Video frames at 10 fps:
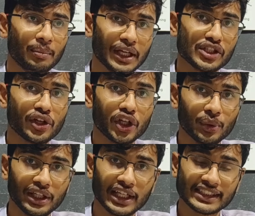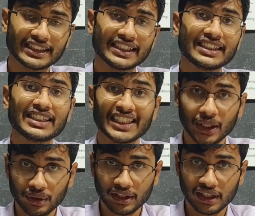Make sure you're doing exercises
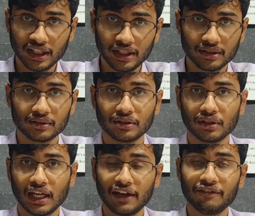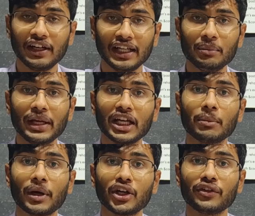regularly, every day. Make it
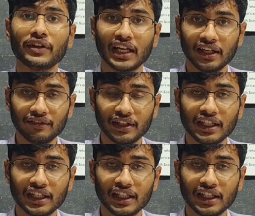a part of your life.